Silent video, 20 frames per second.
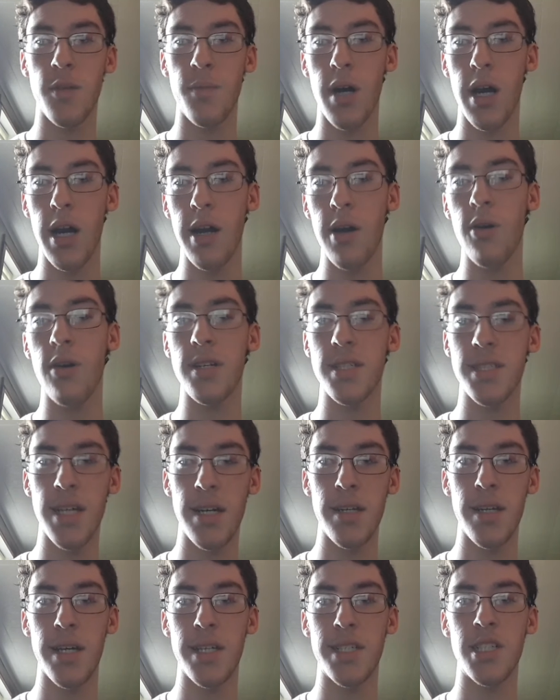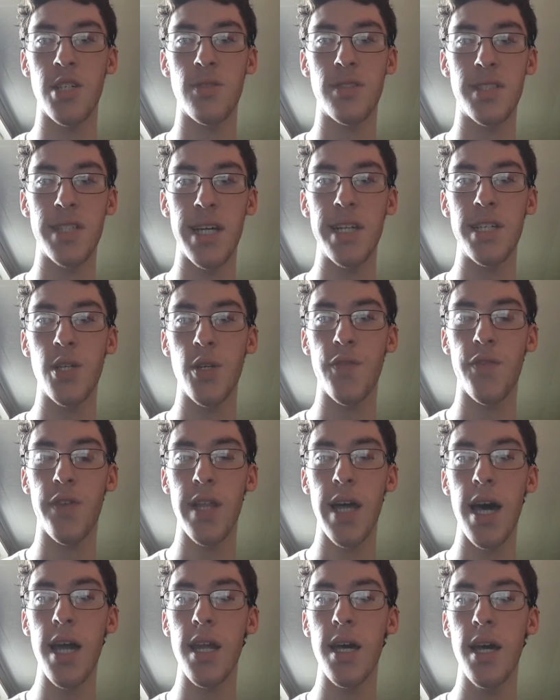tomorrow or Sunday. So stay tuned
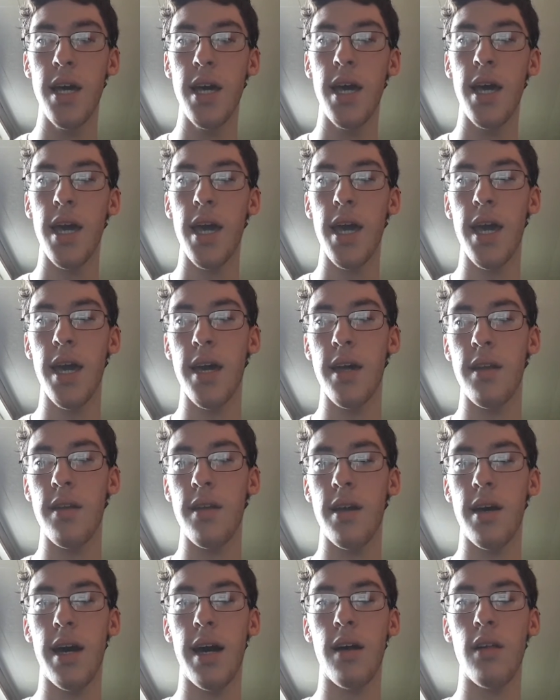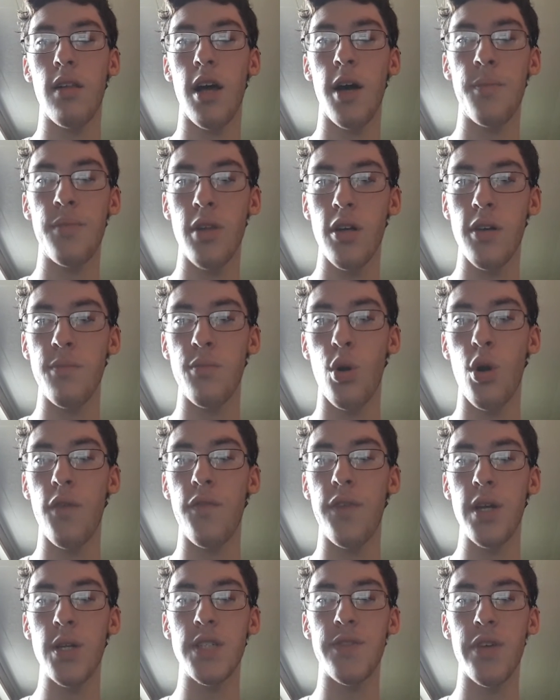for that, and I'll upload more
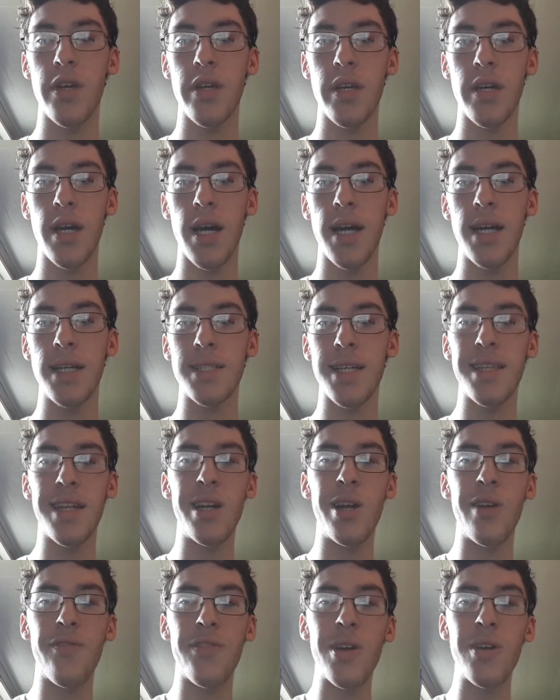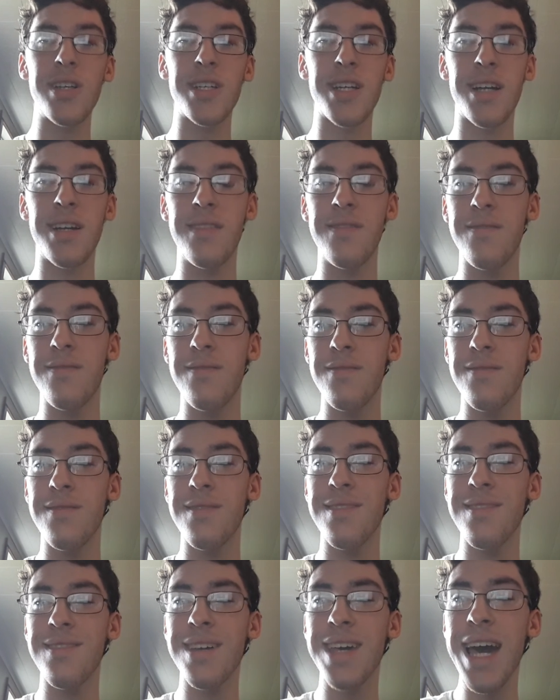videos for you guys in the near future.
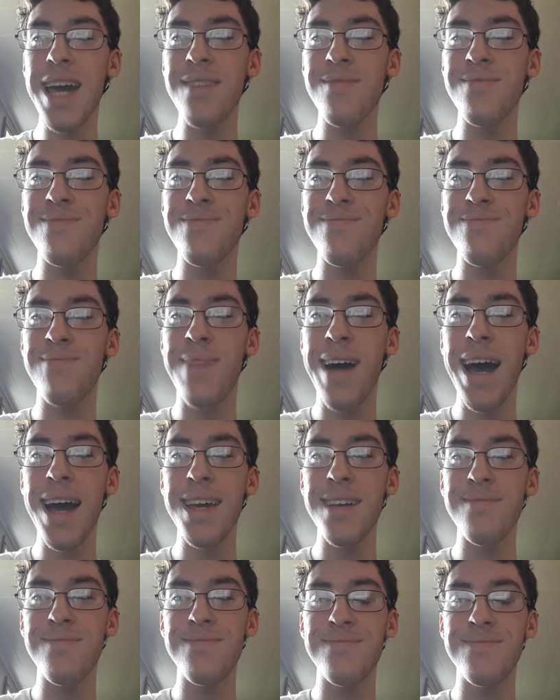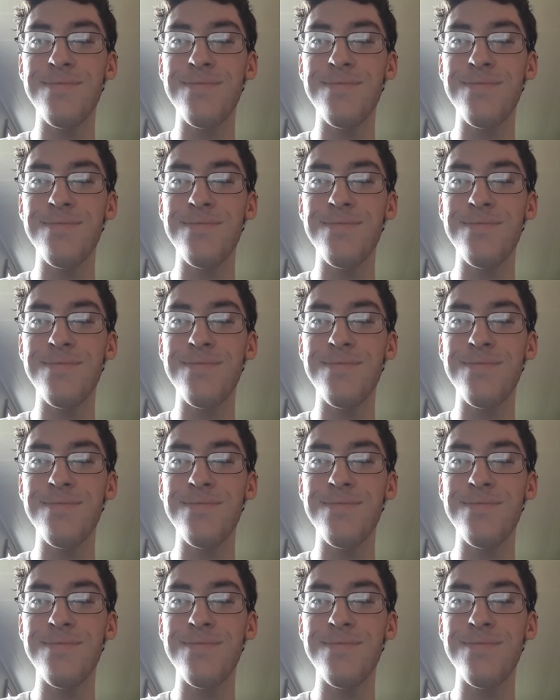Okay, bye.